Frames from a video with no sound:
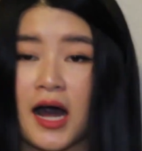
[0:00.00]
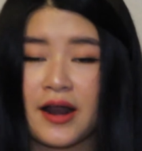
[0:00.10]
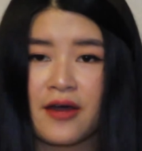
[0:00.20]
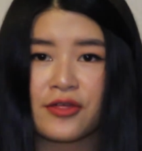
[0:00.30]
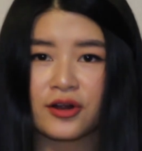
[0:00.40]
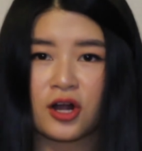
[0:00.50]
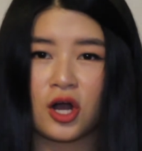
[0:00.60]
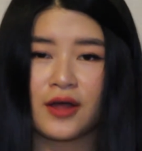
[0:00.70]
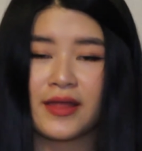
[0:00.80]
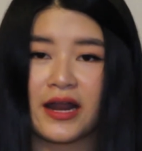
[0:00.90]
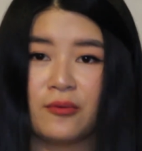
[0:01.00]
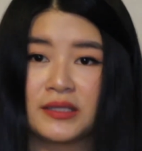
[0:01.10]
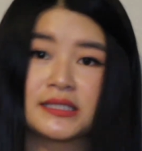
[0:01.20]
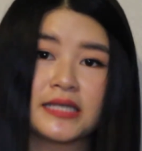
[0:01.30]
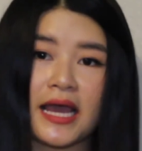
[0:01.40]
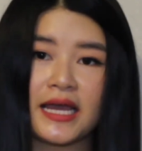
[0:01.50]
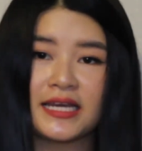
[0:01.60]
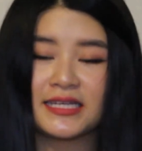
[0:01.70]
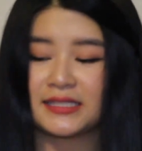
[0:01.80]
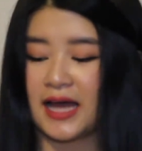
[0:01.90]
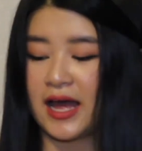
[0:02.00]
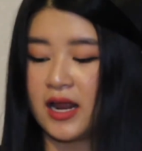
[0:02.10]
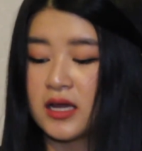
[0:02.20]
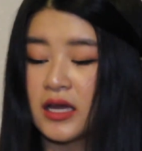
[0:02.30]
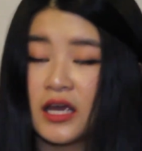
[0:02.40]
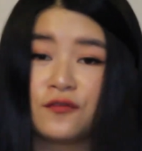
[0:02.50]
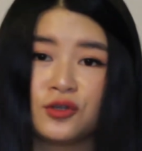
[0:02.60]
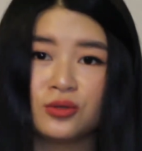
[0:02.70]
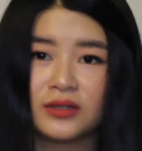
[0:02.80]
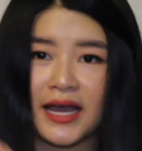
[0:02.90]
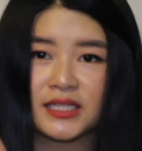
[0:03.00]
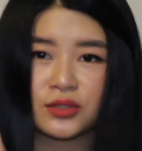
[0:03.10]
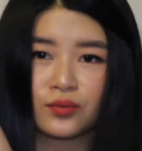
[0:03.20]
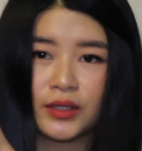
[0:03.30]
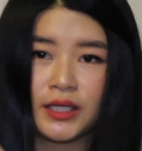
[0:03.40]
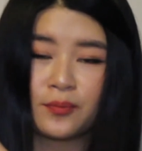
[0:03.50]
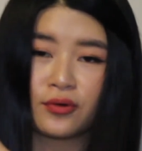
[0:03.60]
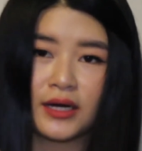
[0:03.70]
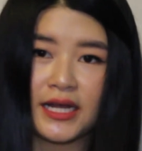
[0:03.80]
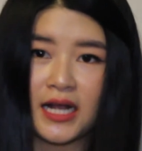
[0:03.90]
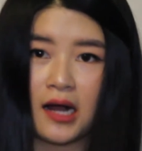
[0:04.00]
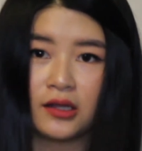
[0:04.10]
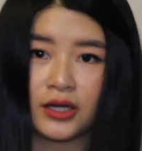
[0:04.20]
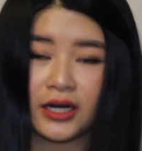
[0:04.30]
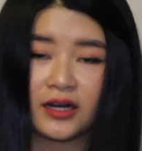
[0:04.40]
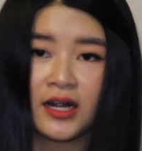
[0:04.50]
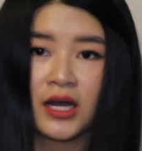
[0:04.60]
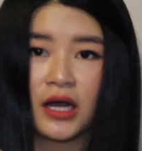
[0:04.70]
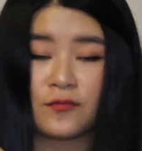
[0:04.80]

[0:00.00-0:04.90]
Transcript: Another con that I would say is that if you liked a really pretty color